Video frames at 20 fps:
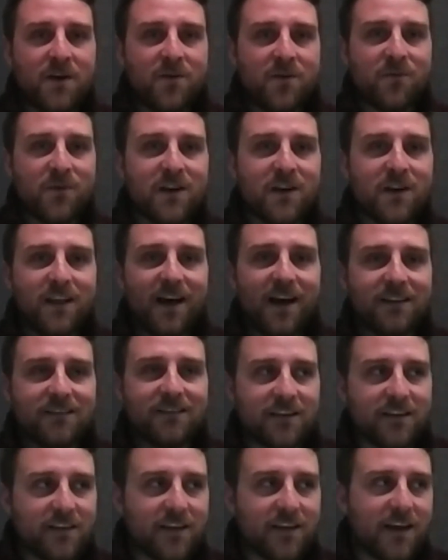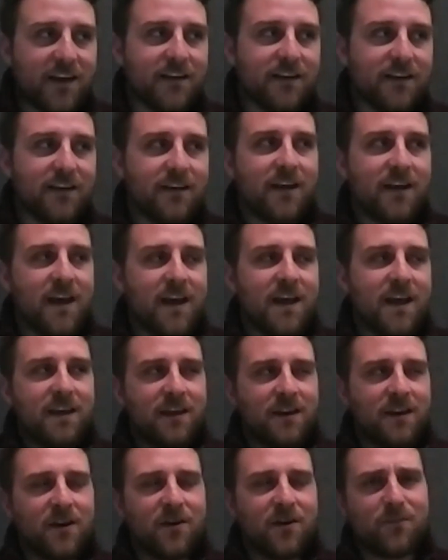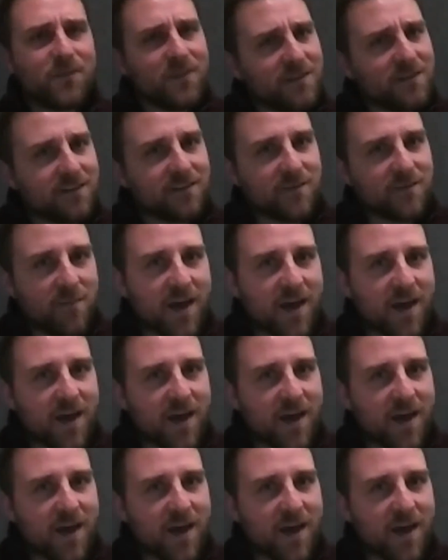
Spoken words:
realizing that, it really doesn't